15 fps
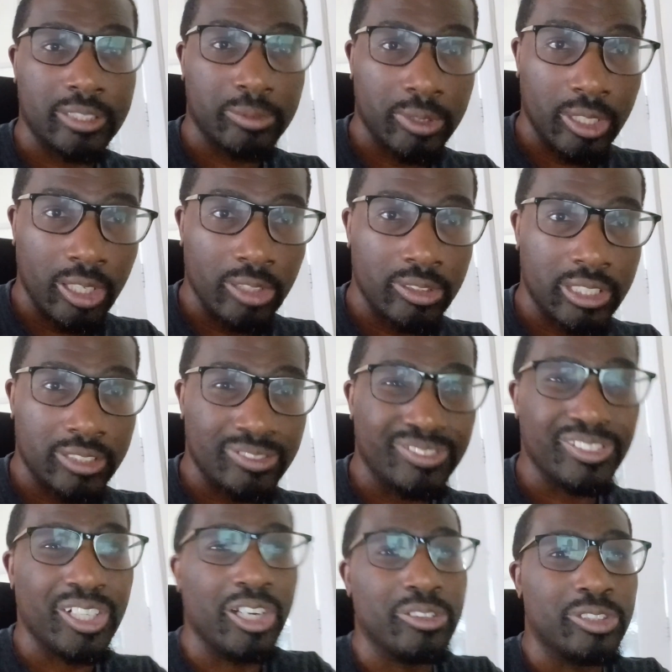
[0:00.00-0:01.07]
We were on the
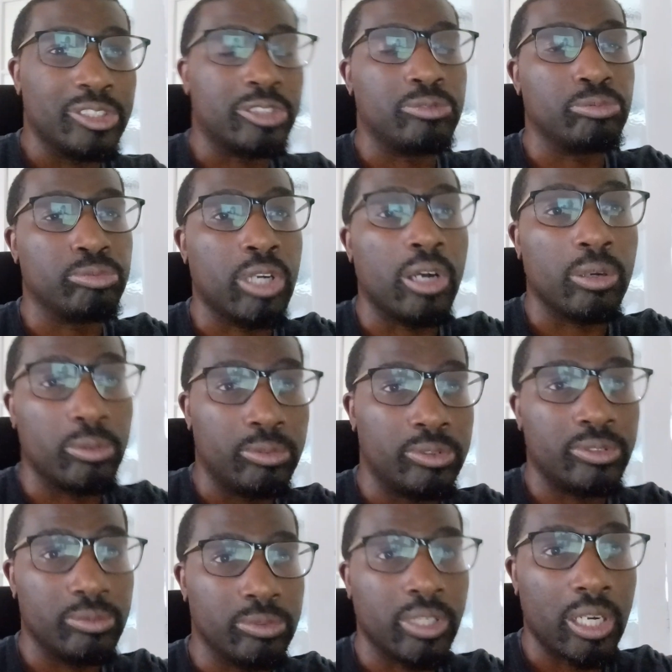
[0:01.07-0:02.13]

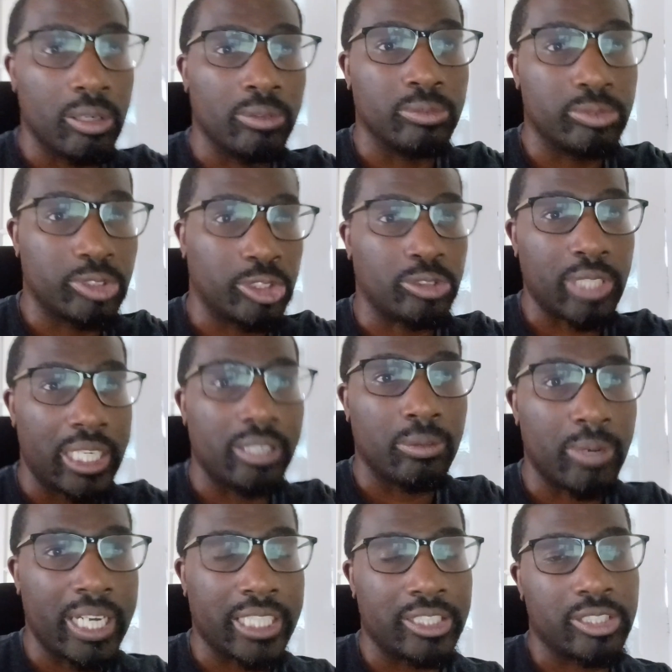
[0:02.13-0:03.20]
roll straight
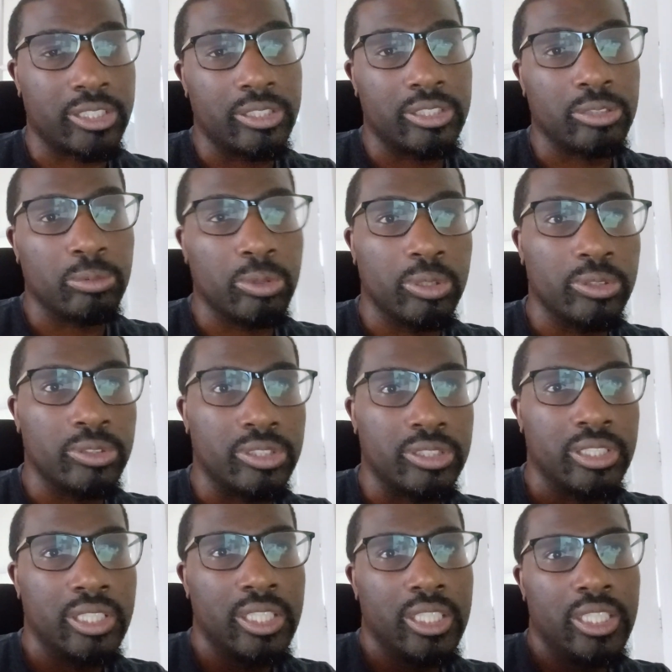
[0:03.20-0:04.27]
away towards
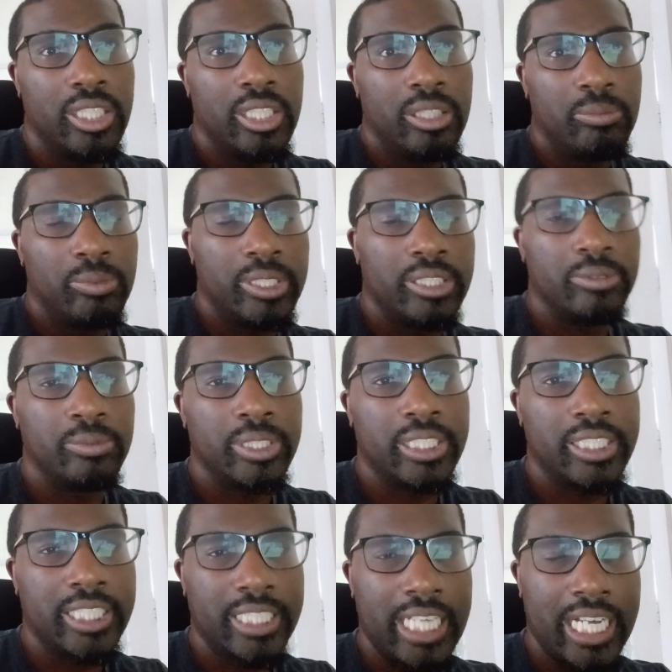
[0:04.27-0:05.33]
winning
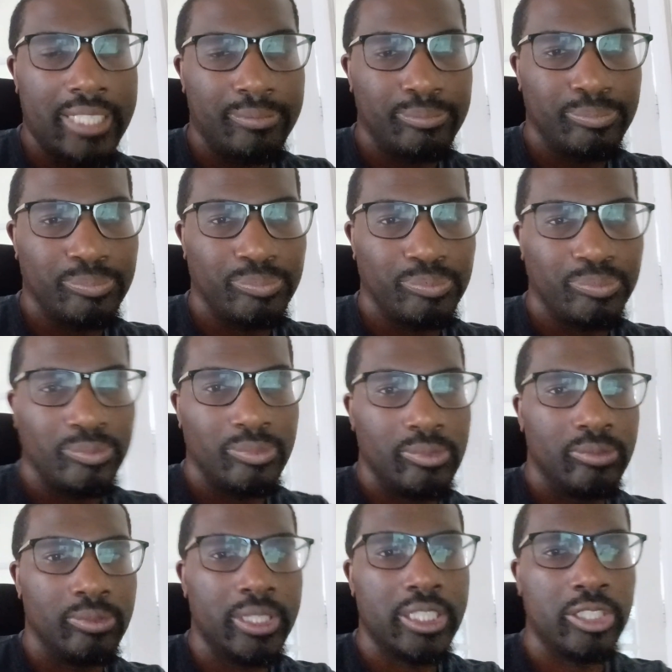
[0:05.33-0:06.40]
the game.
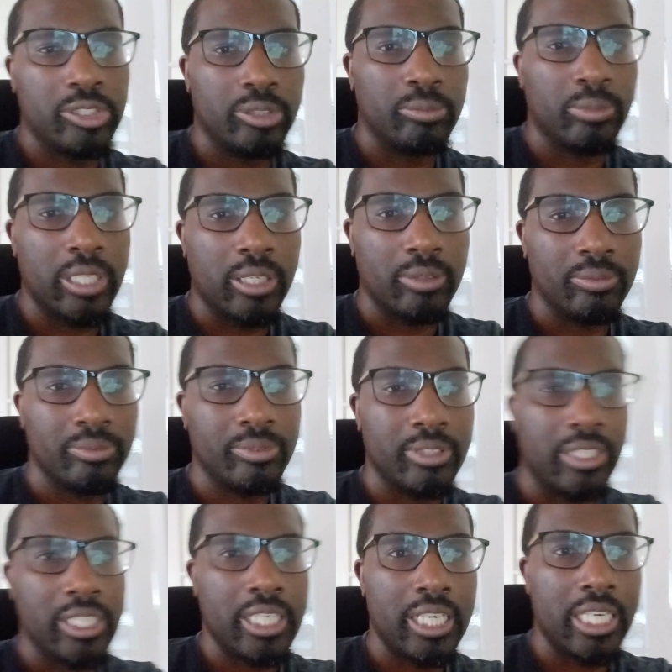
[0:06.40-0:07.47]
Really doing well
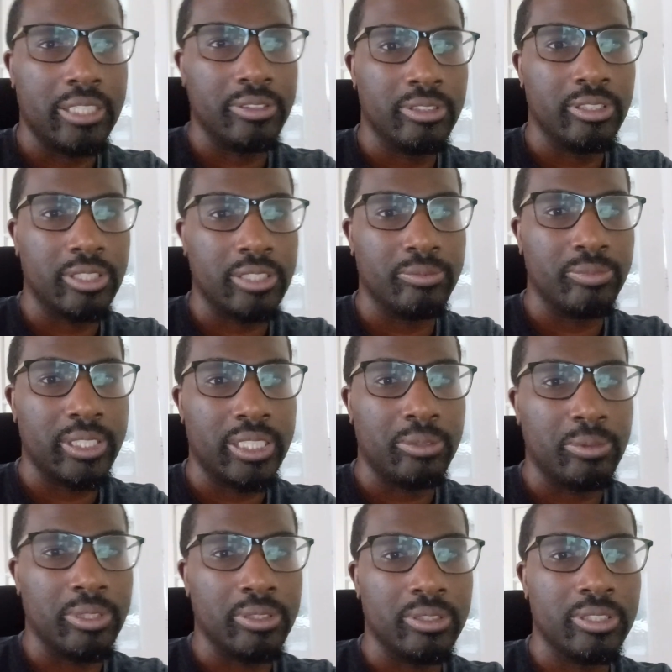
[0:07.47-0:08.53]
and looking
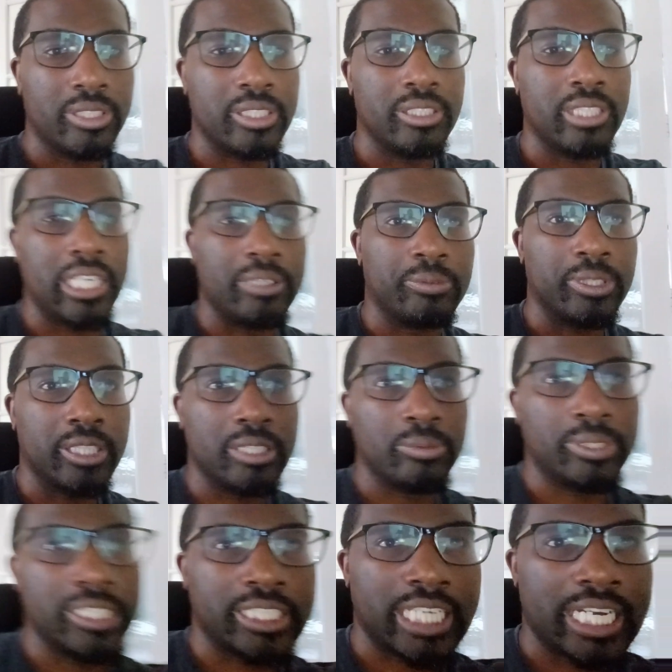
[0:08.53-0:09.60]
like we're going to
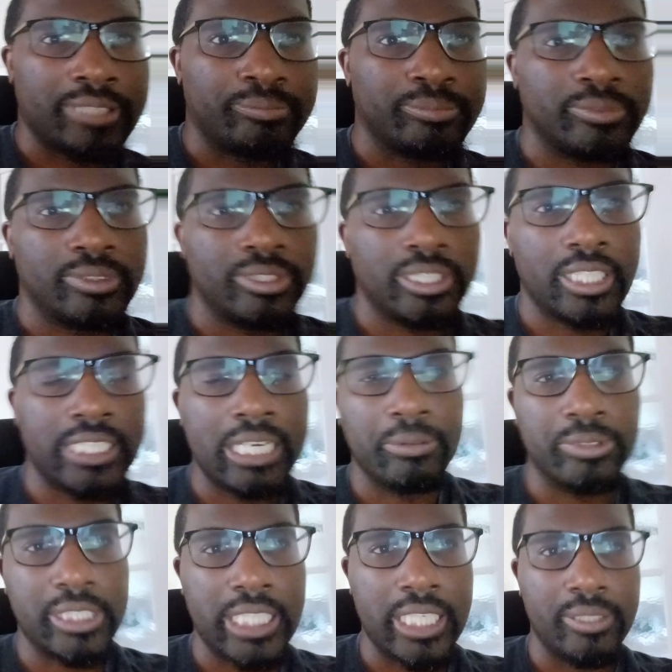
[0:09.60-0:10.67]
win the game, and that
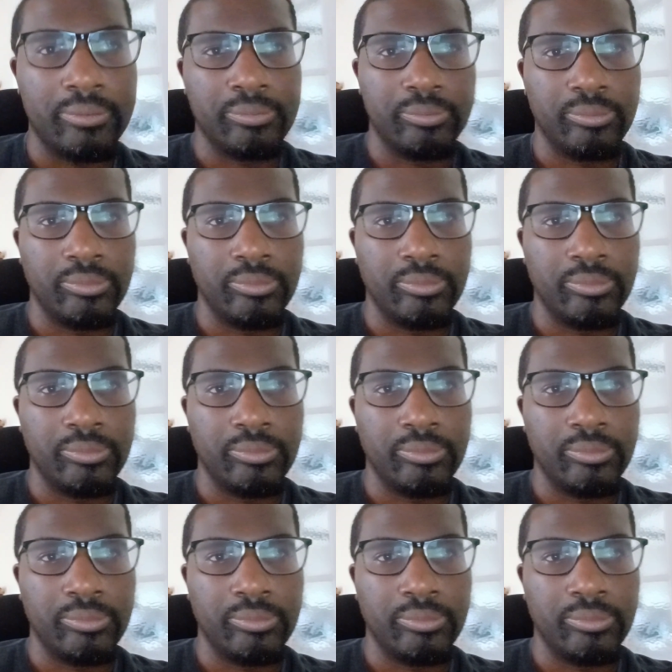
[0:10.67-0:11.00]
was it.